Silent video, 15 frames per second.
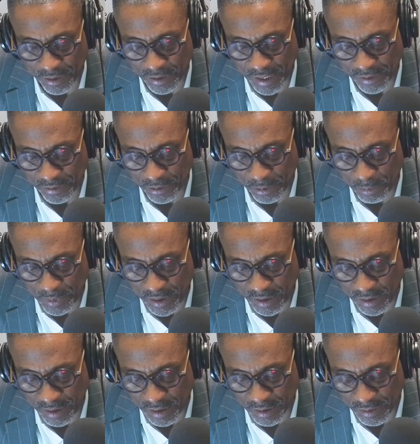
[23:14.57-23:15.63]
that's gonna
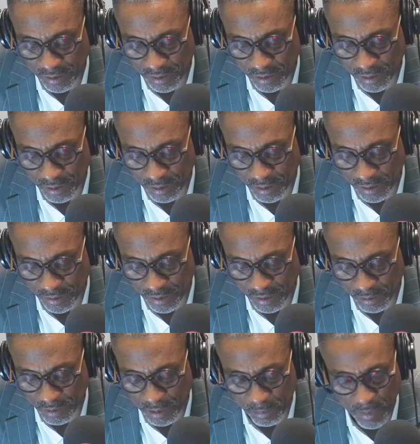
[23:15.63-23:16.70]
be until
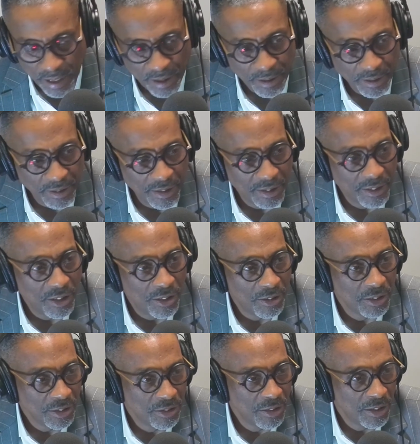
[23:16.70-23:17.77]
until we buried Unless we
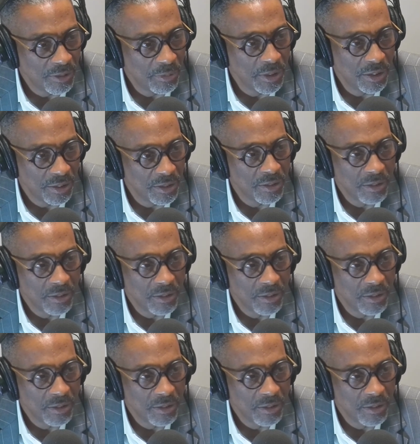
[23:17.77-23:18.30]
end, once,